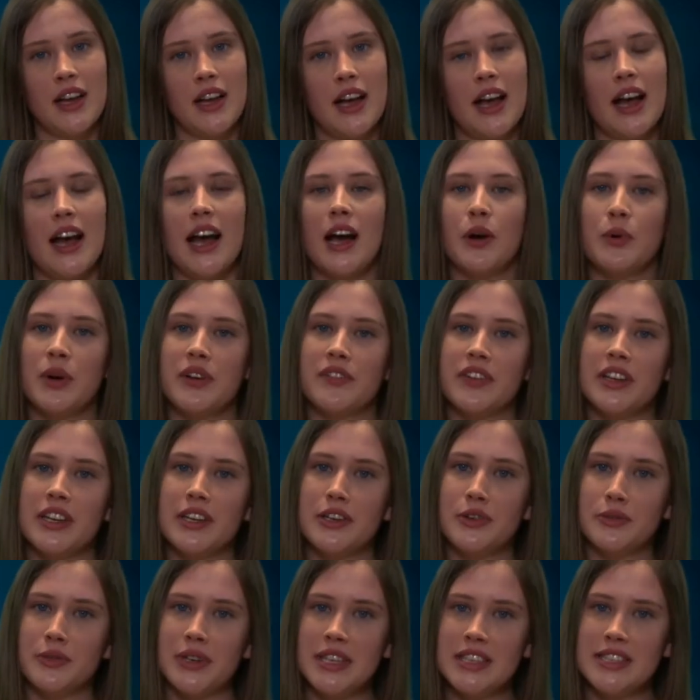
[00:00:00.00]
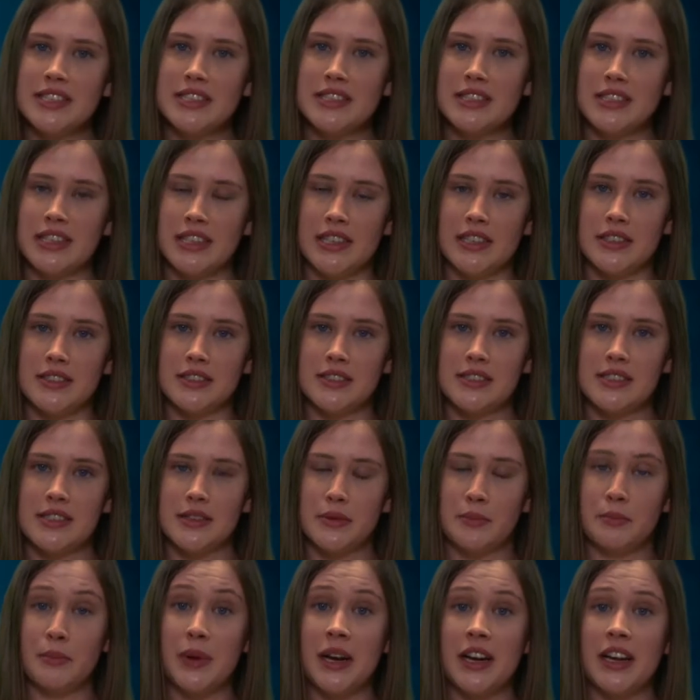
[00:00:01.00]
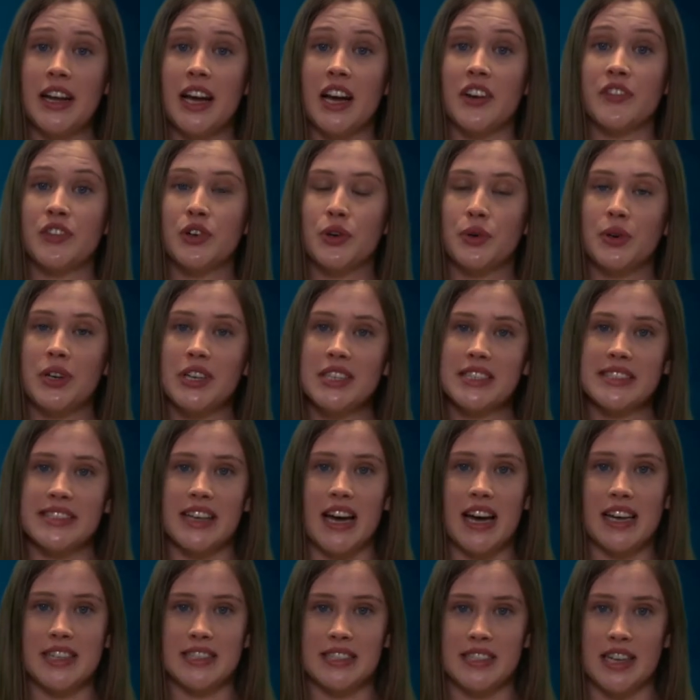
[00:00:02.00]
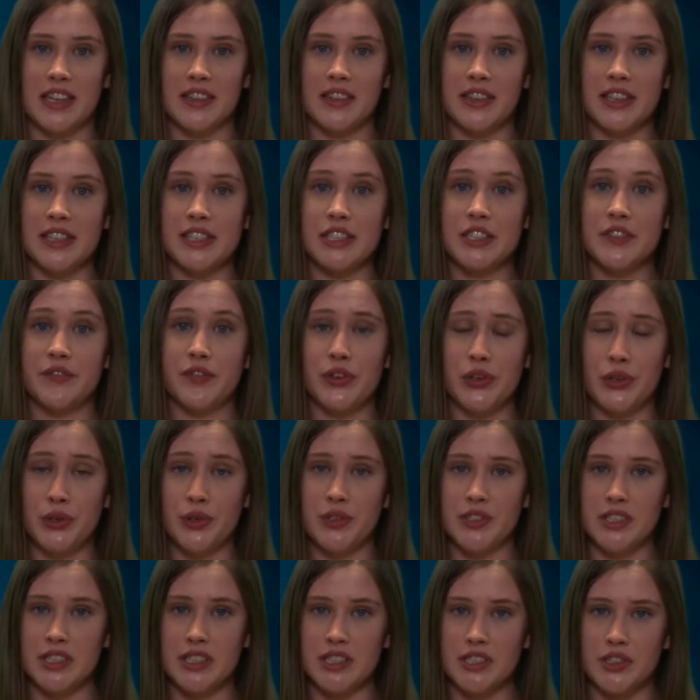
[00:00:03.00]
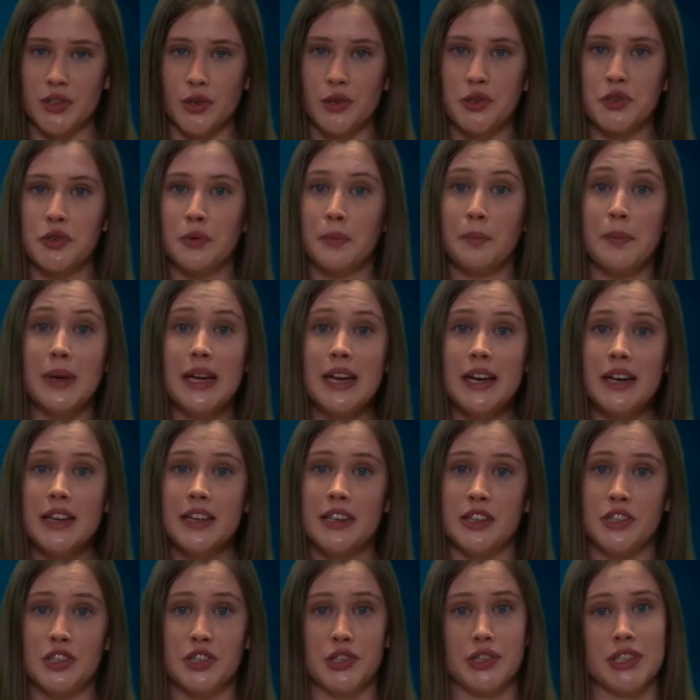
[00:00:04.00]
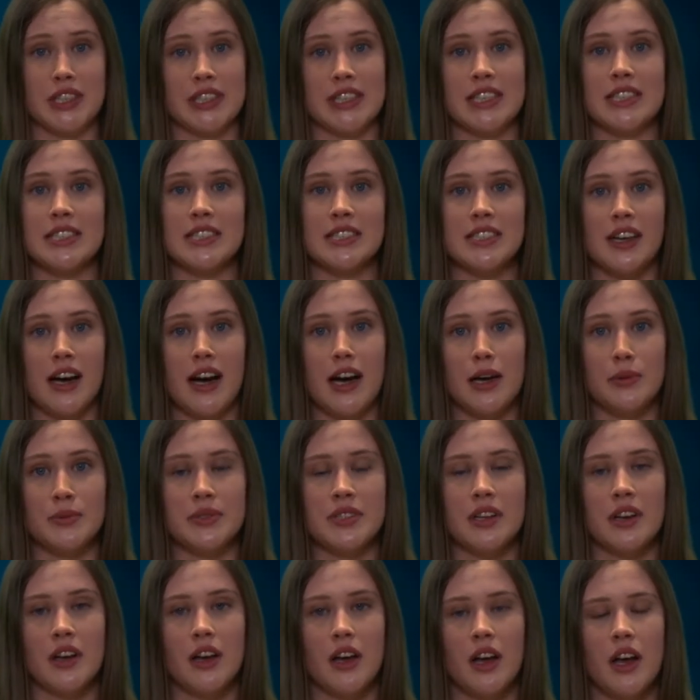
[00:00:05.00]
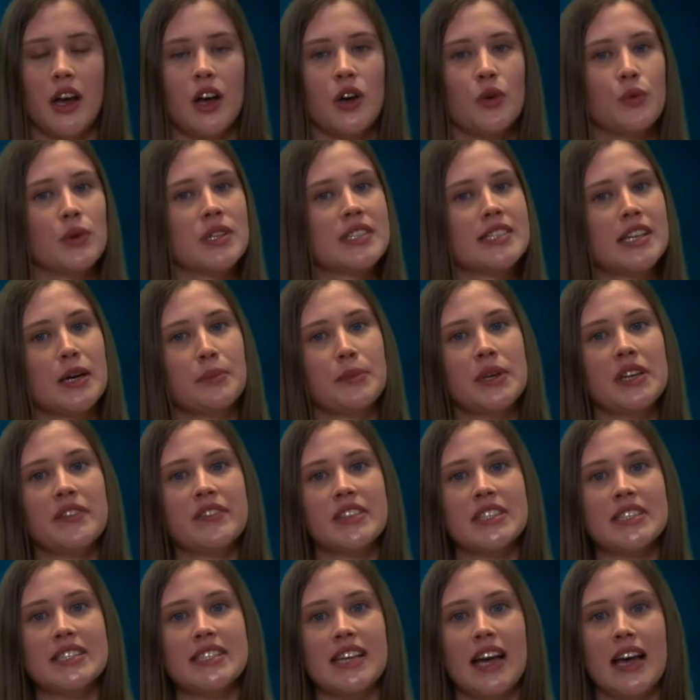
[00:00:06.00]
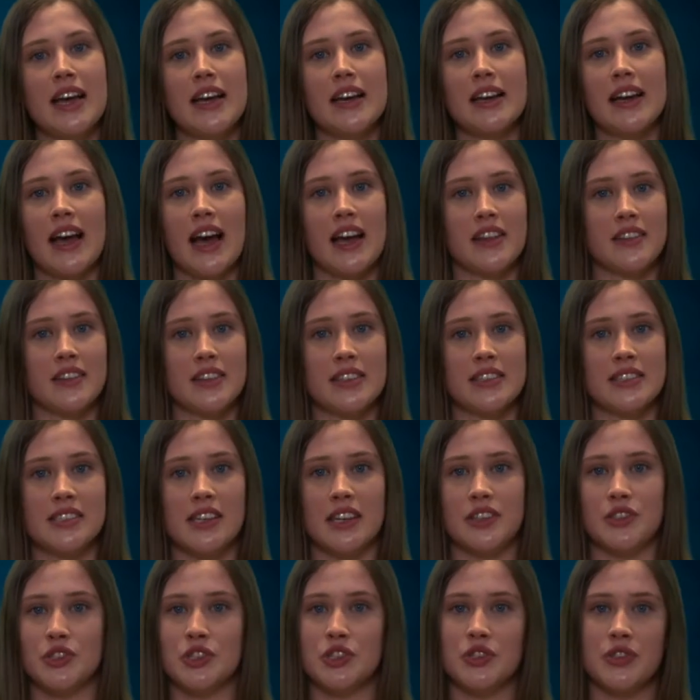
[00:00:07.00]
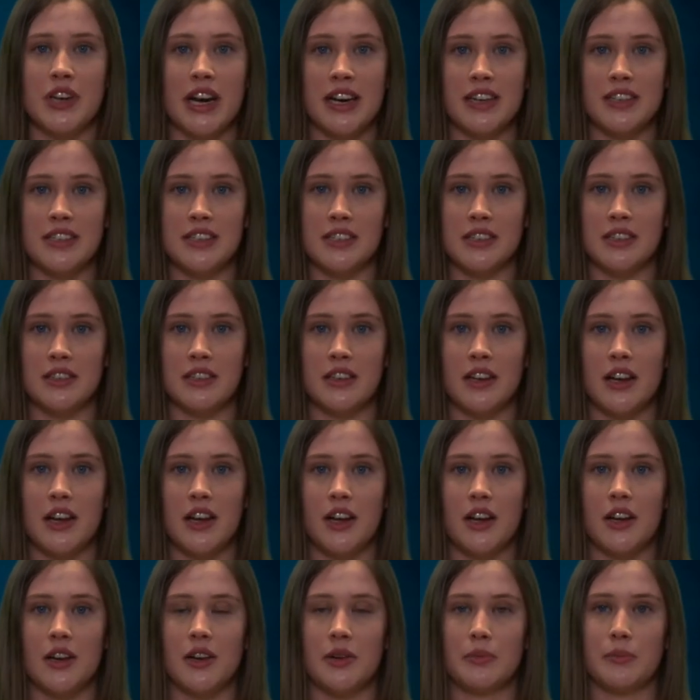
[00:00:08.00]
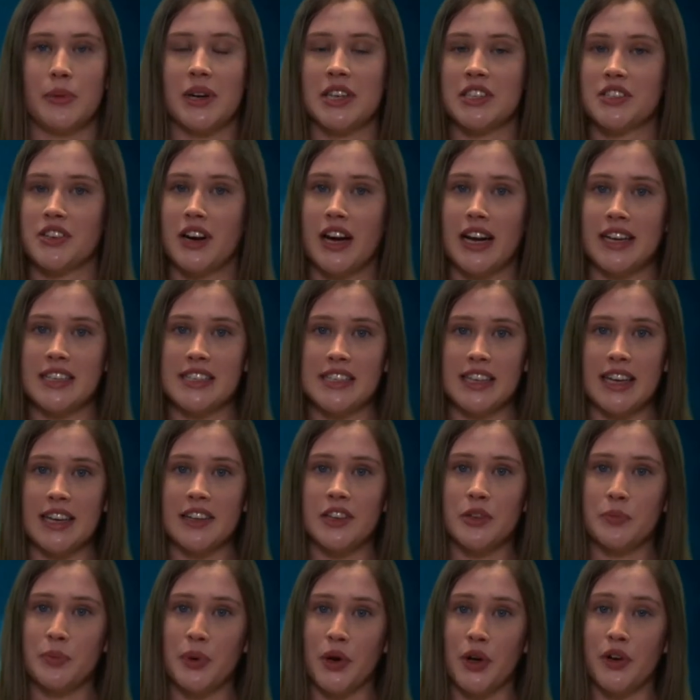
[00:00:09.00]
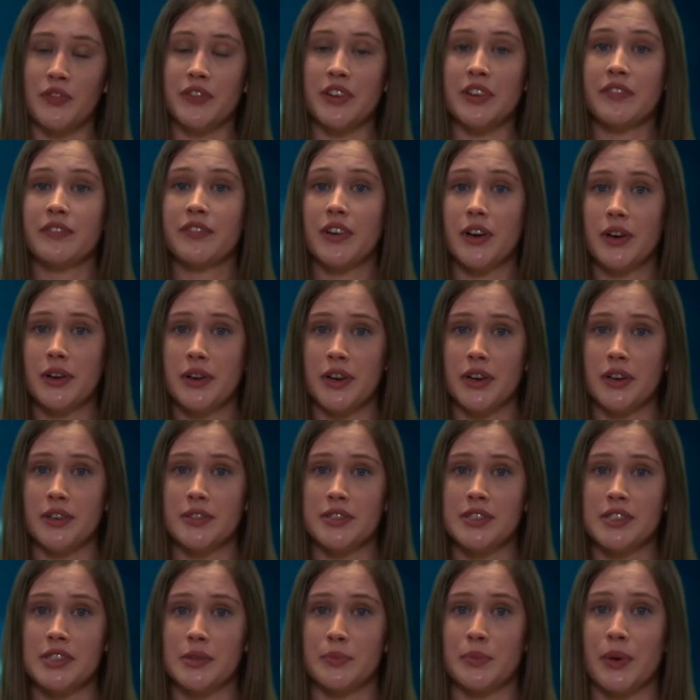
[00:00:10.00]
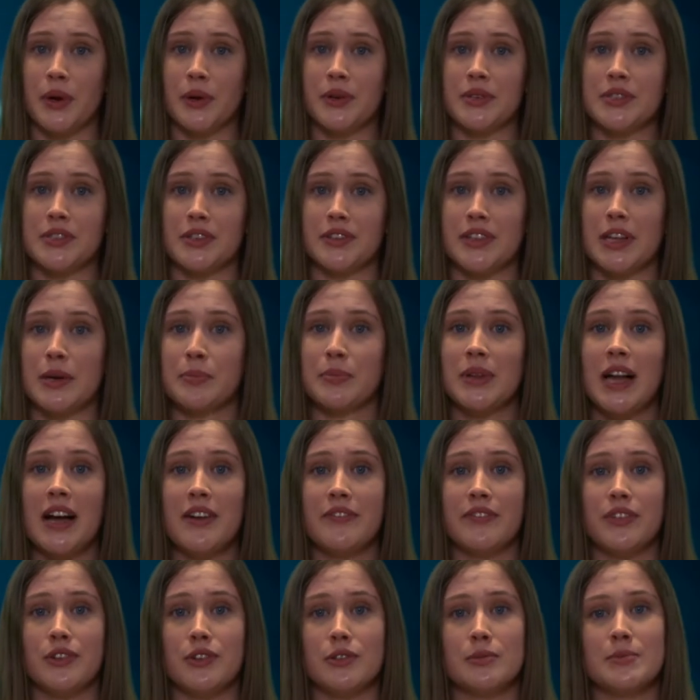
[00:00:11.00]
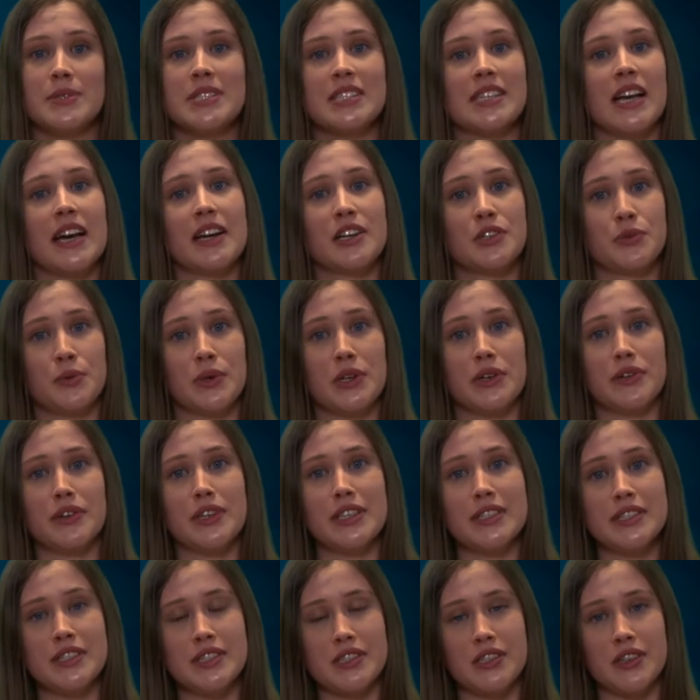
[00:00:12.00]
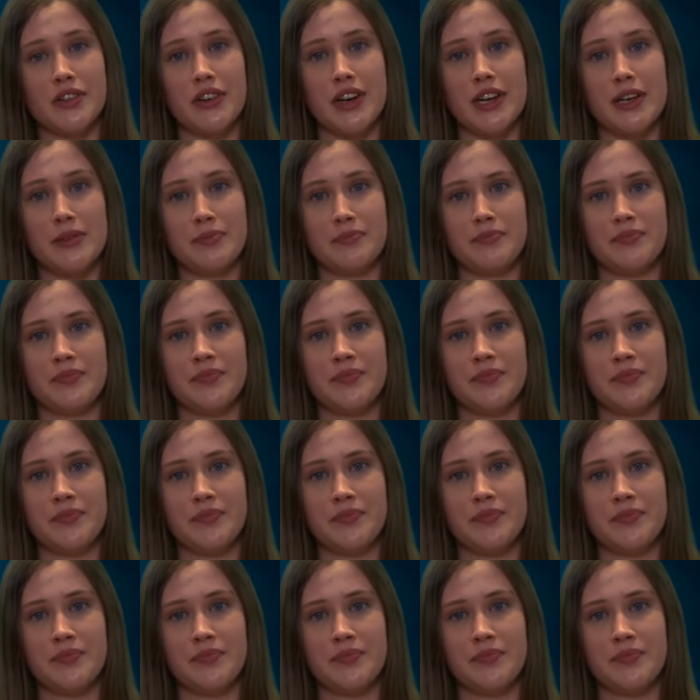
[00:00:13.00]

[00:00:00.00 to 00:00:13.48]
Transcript: However, in recent years, many have criticised athletes for using social media during these times, with some even saying athletes are distracted by trying to get the perfect photos to post on their platforms like Twitter and Instagram.